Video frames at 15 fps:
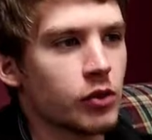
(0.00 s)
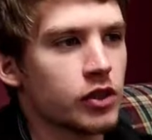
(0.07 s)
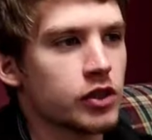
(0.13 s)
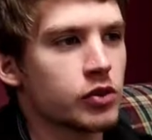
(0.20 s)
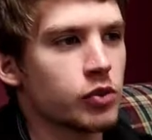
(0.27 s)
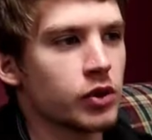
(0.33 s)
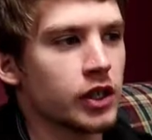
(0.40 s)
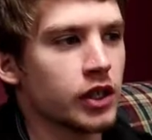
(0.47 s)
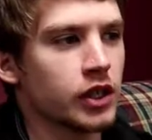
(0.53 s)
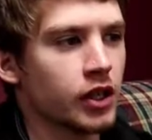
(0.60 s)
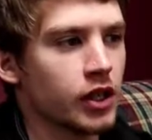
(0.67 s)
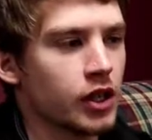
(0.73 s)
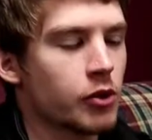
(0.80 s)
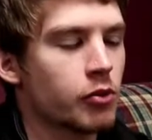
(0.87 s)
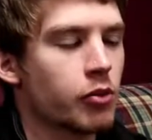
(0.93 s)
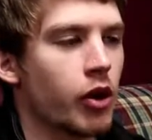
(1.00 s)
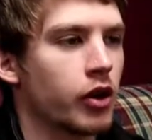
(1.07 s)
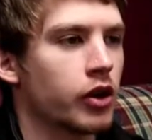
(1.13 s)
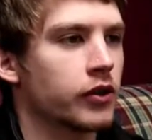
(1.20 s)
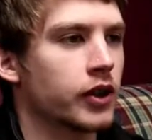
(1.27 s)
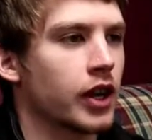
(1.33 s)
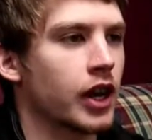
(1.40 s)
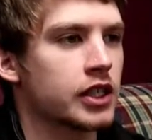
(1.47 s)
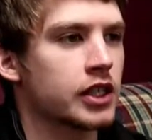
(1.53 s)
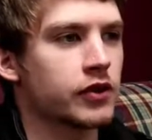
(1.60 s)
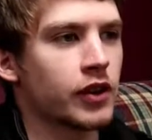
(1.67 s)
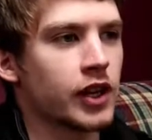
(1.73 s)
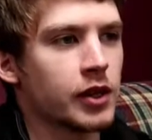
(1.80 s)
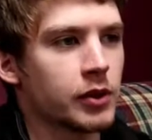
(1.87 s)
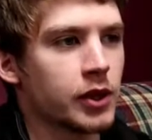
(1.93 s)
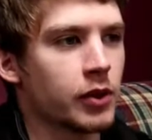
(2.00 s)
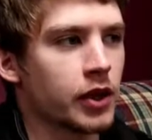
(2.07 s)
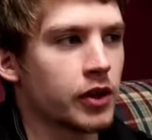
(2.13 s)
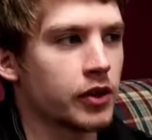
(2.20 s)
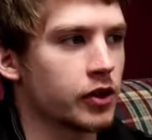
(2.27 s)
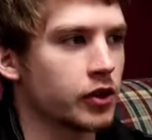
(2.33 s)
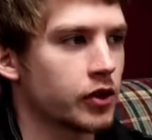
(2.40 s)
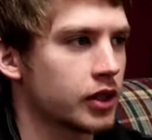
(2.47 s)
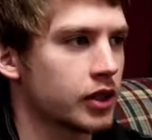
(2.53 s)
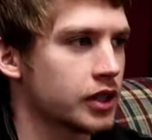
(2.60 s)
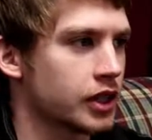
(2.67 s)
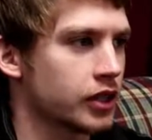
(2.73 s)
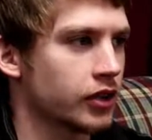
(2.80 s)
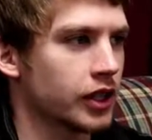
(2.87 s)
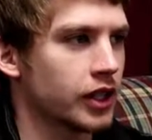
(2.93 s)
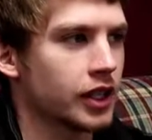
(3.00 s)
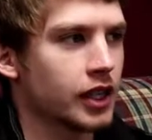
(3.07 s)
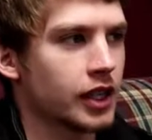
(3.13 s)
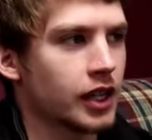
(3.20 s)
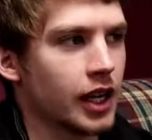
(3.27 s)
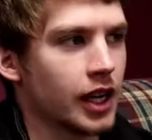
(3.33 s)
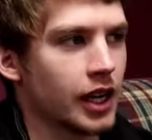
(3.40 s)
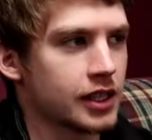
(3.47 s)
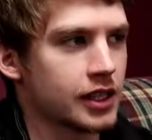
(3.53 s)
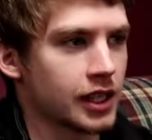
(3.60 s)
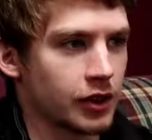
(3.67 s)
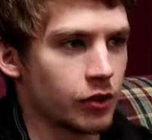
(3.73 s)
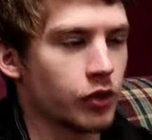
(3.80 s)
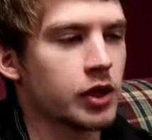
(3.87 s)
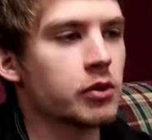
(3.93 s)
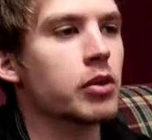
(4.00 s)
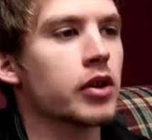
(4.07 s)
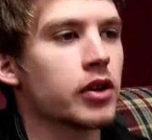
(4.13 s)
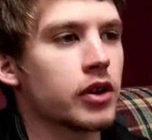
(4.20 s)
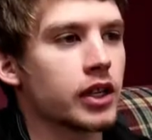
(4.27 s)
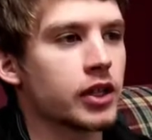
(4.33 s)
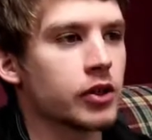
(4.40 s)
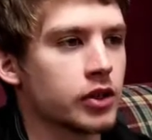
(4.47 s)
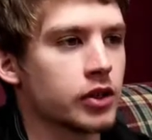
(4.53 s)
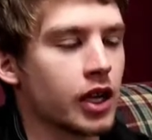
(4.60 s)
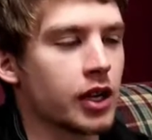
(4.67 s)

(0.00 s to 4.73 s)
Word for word: Once we're part of God's family, whether you consider it as like rebirth, like you were